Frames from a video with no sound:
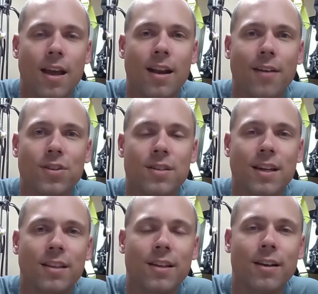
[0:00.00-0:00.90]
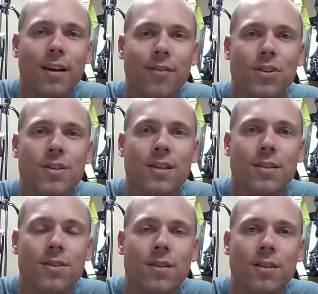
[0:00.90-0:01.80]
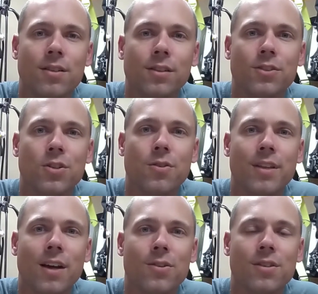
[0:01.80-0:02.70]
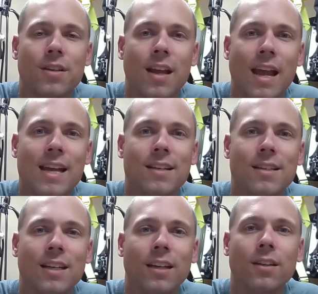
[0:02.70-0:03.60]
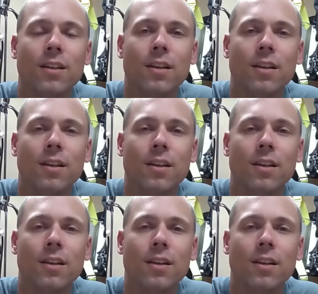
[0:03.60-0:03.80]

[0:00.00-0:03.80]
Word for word: and I've stayed there ever since until 2018